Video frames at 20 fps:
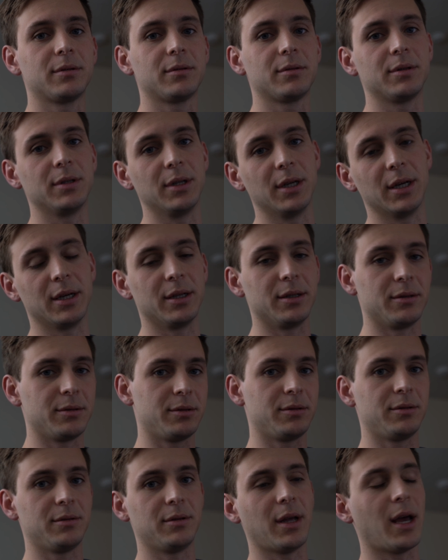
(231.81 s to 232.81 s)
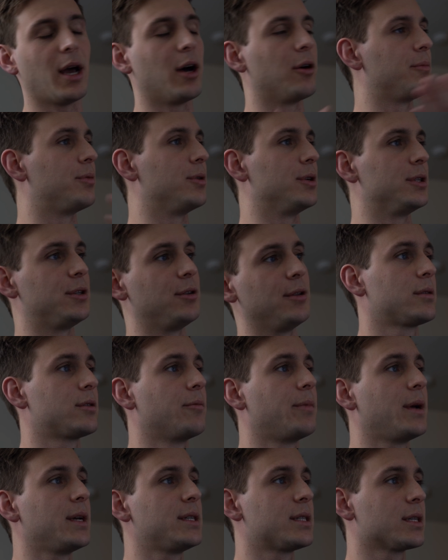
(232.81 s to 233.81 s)
the output too. So
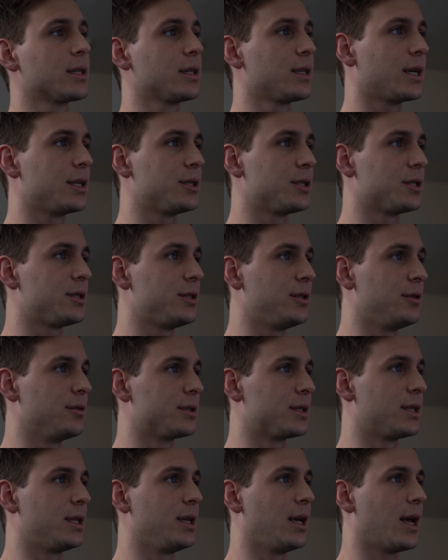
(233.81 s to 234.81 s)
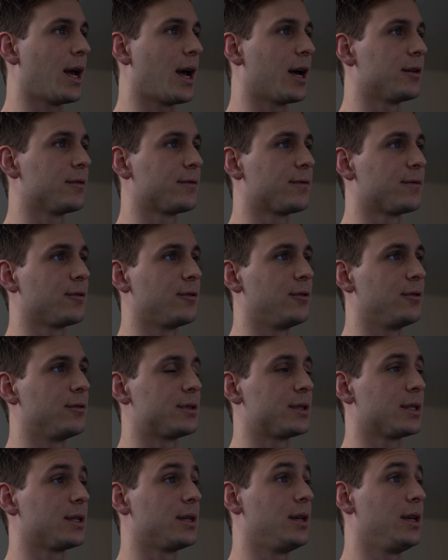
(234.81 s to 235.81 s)
basically I just used the
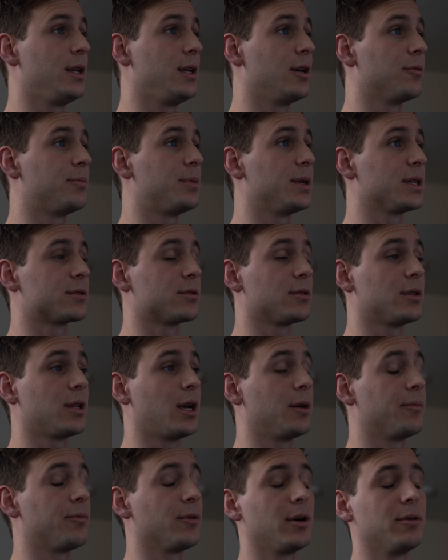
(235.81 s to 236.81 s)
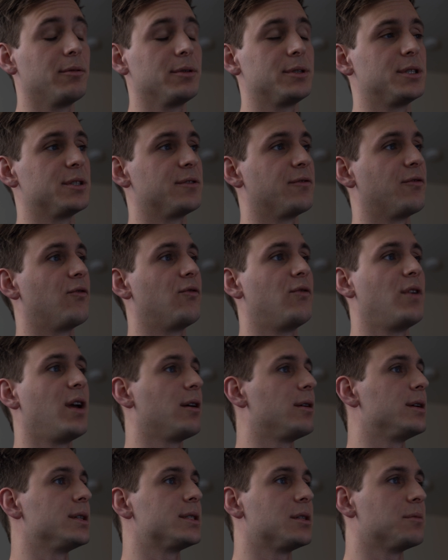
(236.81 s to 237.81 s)
Adafruit NeoPixel library, which is
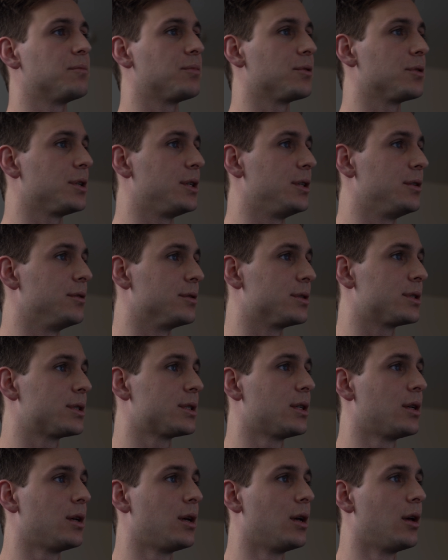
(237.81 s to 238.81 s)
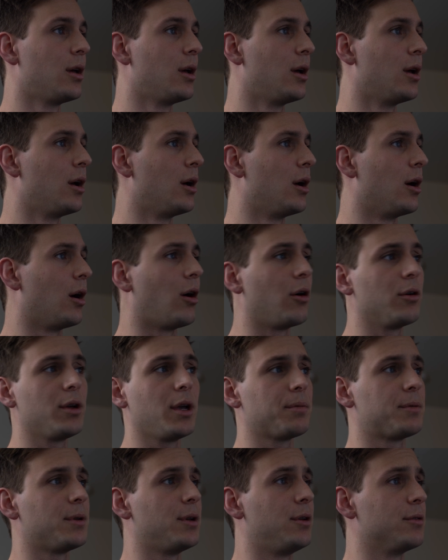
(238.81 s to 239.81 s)
very simple to use. All you
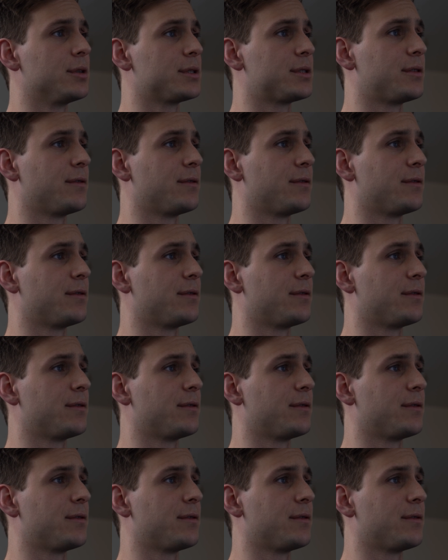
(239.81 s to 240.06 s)
have to do is